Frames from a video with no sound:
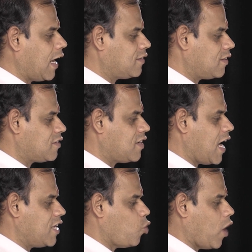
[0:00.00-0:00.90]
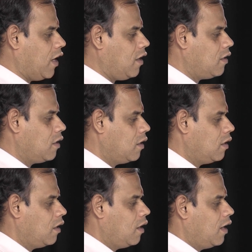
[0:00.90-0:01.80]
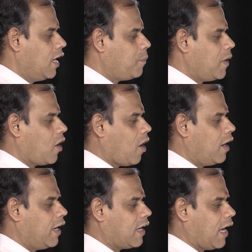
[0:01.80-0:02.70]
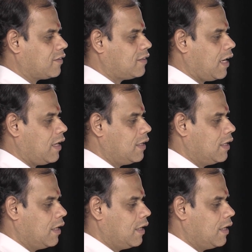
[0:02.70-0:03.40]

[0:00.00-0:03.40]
as stage 1. Let me call it as the